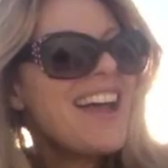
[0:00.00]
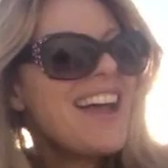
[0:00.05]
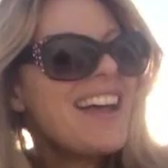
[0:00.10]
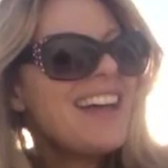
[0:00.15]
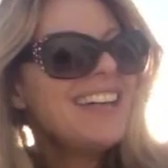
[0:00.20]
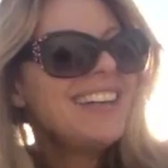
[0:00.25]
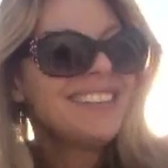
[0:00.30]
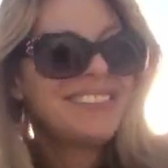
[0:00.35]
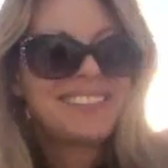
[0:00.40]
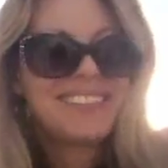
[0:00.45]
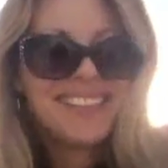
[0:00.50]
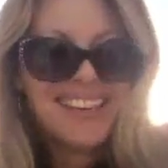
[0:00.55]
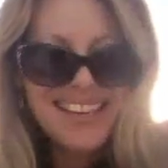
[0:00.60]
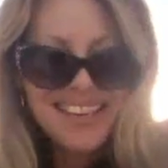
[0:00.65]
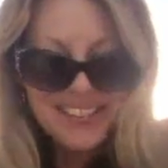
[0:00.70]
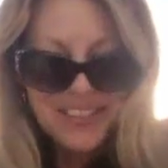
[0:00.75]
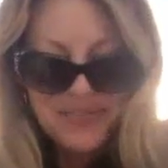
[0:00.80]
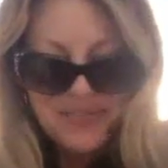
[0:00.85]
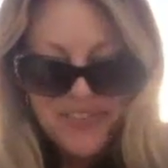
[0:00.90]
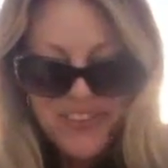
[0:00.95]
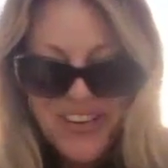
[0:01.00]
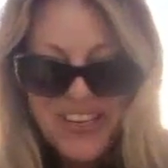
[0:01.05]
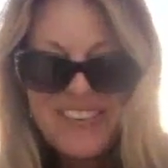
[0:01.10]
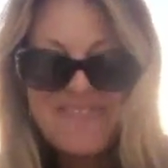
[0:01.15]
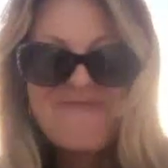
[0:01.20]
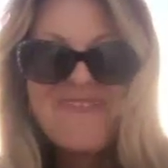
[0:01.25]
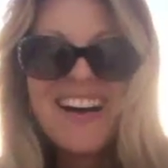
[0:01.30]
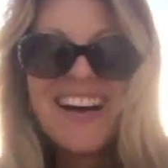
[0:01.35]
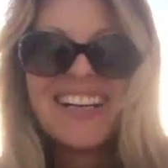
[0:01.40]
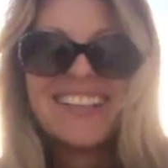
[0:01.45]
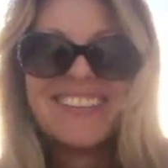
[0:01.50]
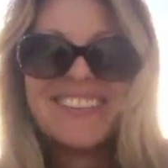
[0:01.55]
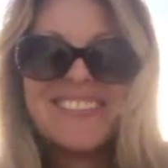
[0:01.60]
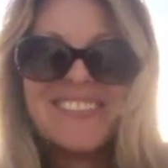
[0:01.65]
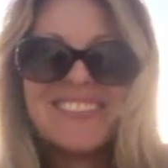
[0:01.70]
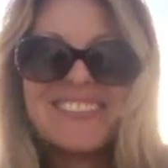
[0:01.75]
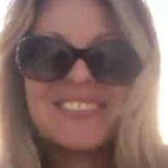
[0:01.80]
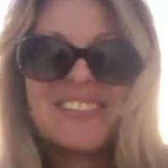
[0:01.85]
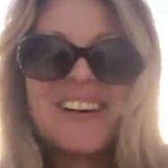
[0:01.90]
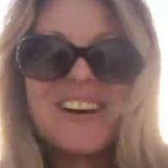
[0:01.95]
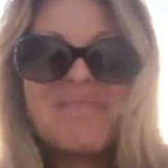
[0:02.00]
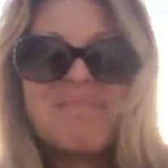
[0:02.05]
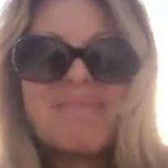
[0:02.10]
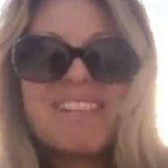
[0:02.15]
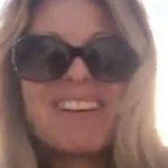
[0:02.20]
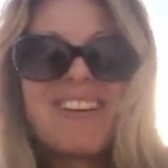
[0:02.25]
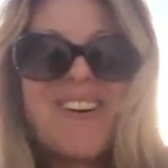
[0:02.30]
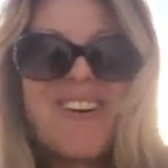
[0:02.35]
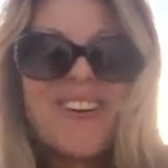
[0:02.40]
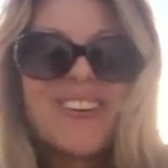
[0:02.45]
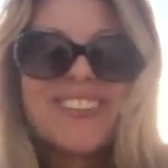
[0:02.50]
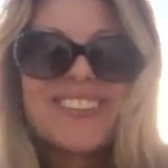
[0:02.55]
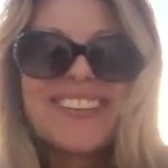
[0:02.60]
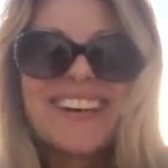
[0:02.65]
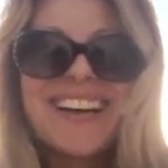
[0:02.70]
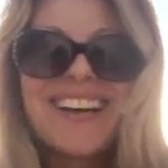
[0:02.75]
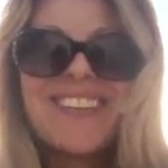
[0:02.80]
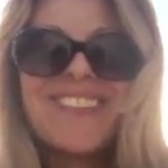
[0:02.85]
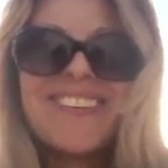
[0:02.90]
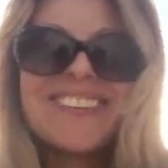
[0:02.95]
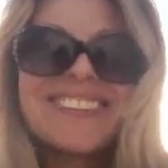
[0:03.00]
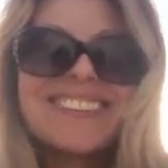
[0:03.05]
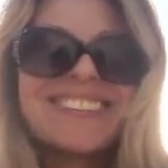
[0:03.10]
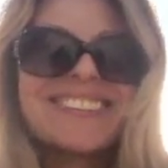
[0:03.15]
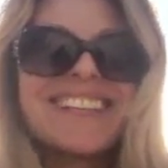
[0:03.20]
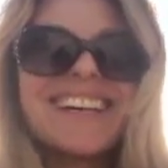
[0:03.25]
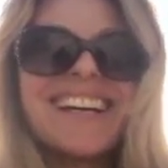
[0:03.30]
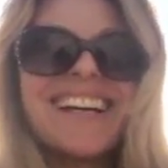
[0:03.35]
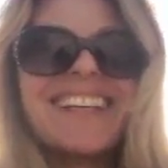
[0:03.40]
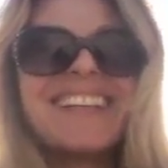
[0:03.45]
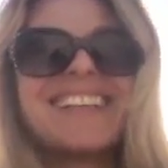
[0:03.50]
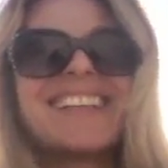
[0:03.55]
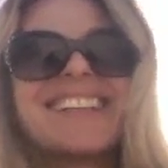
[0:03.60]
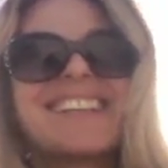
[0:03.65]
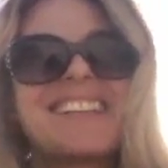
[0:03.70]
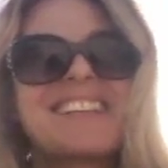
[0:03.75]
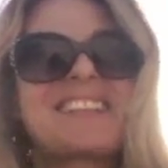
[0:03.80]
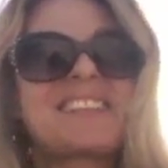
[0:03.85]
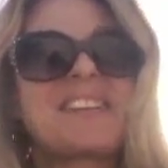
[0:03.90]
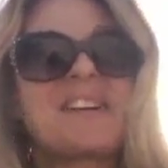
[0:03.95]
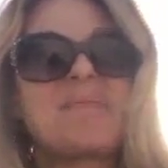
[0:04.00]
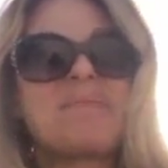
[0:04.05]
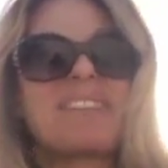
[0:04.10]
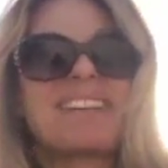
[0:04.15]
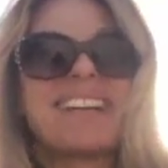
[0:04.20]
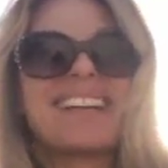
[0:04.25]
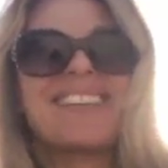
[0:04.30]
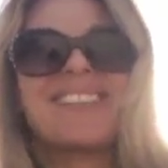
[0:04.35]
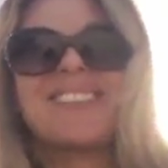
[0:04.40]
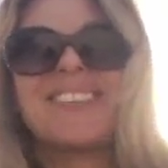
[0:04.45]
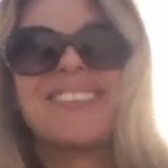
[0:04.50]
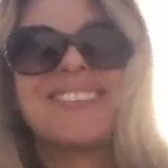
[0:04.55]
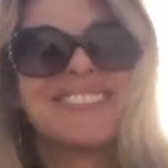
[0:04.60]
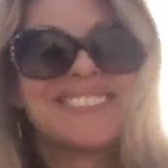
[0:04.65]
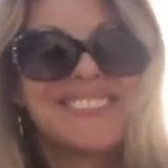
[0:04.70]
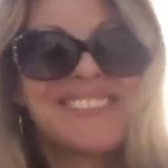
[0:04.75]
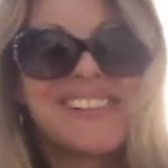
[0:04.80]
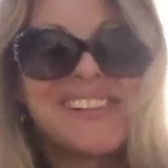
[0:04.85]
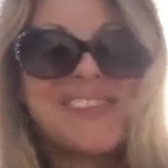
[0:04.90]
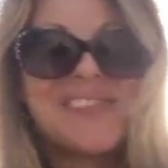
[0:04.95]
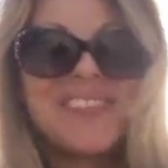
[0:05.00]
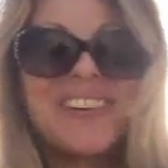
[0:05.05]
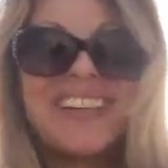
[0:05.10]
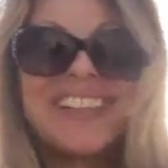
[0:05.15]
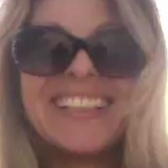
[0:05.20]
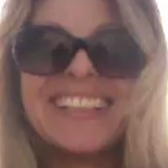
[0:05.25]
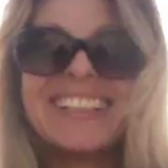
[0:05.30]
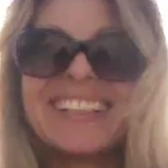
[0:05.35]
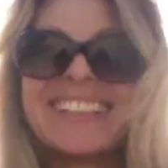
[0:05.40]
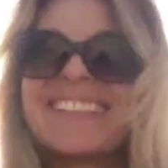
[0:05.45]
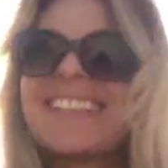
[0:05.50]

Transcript: as a friend of mine who was a big horse guy once said, he summed it up. It was really funny at the